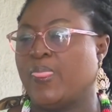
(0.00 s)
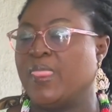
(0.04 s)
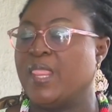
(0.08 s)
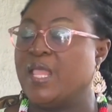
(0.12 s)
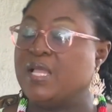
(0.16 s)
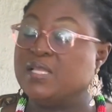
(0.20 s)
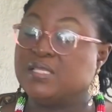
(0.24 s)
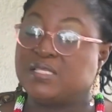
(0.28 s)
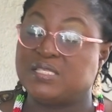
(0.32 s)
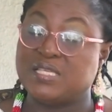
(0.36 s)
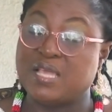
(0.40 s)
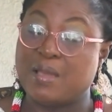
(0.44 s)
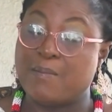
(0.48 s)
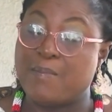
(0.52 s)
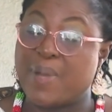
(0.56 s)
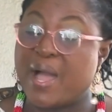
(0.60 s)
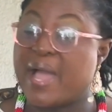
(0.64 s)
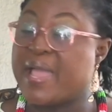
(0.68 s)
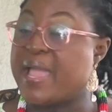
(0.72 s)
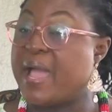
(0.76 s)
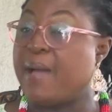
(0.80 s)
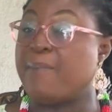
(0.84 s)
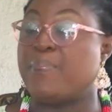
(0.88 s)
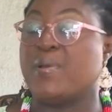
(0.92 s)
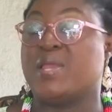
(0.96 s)
And see, a buy
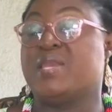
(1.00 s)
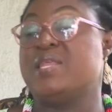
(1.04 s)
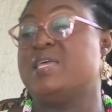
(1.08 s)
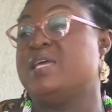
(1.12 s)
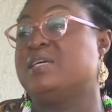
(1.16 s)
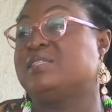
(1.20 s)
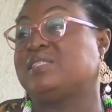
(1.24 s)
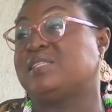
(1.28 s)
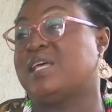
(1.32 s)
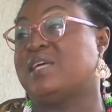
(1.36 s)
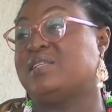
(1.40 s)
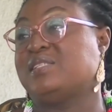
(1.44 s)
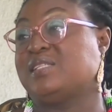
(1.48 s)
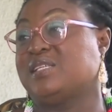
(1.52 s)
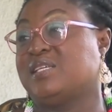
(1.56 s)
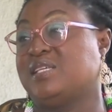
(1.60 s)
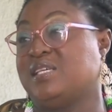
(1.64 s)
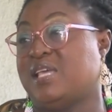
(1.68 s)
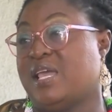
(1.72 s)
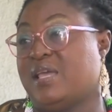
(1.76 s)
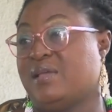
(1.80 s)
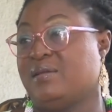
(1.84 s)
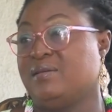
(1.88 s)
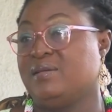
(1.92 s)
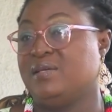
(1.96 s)
up any year starting
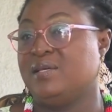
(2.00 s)
here.